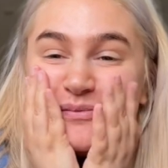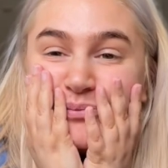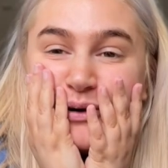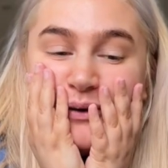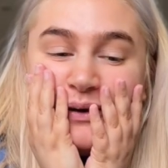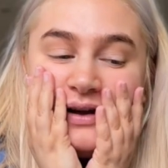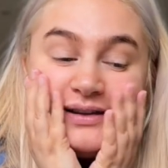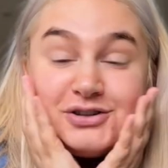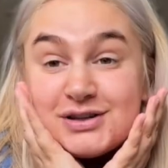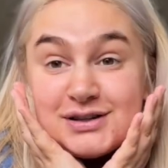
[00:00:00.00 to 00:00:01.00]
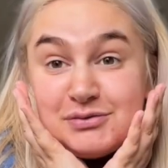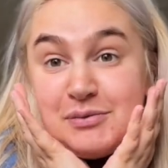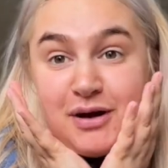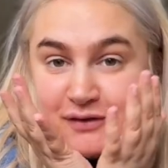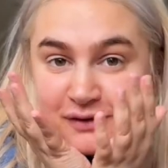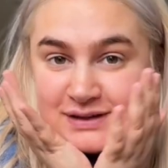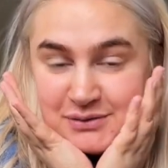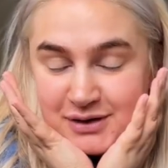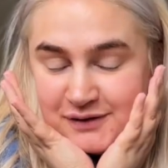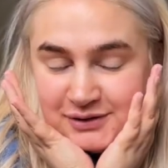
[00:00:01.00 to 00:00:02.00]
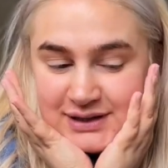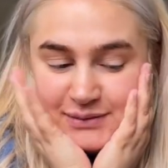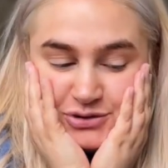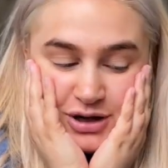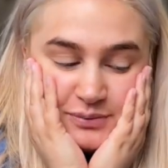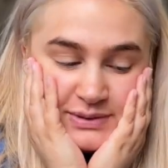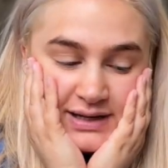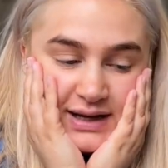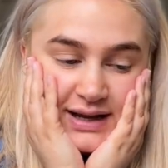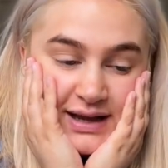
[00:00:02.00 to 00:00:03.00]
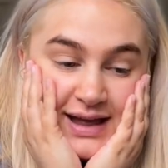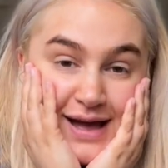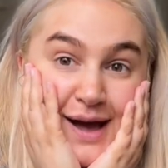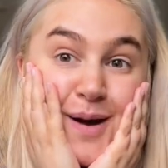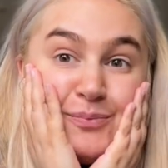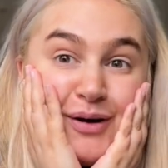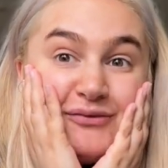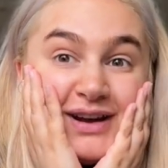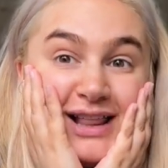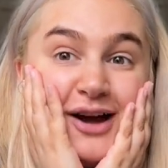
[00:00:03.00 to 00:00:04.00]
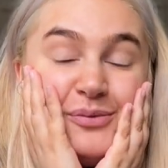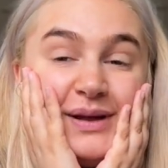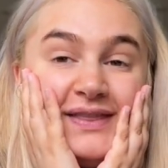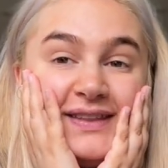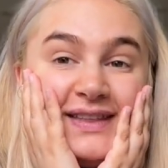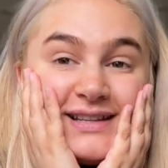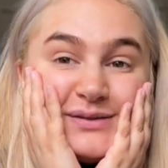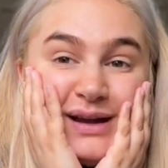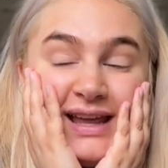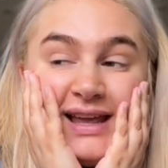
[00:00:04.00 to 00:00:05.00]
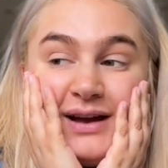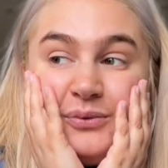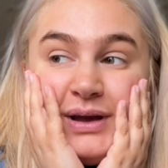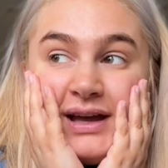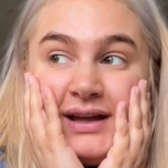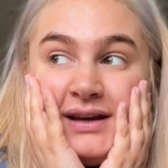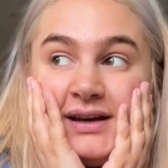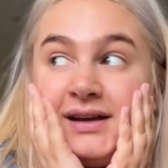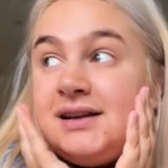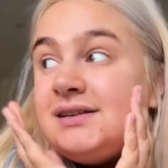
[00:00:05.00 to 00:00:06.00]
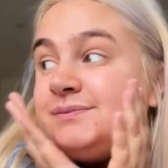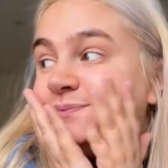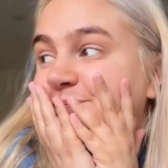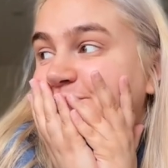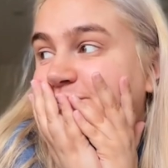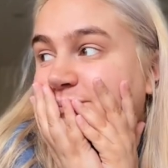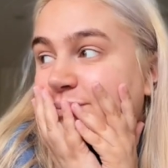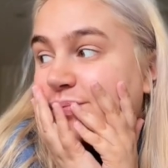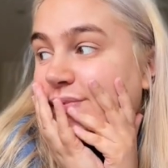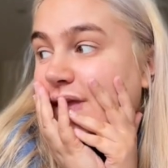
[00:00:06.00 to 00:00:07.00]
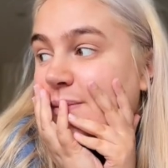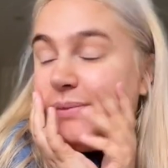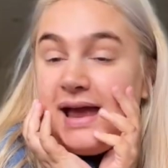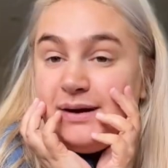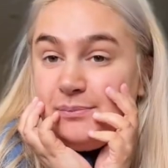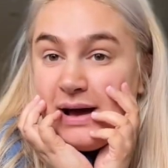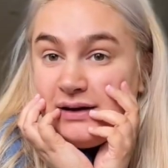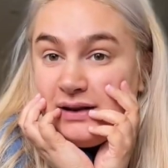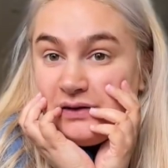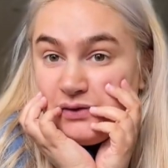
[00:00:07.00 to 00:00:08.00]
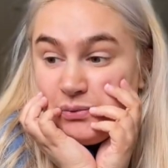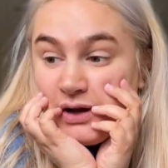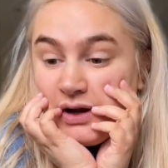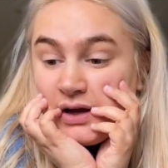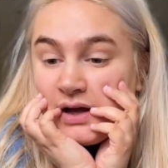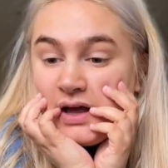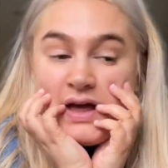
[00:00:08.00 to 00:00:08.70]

But just because we both obviously work full-time jobs. But I'm really hoping that this week we can paint and panel after work.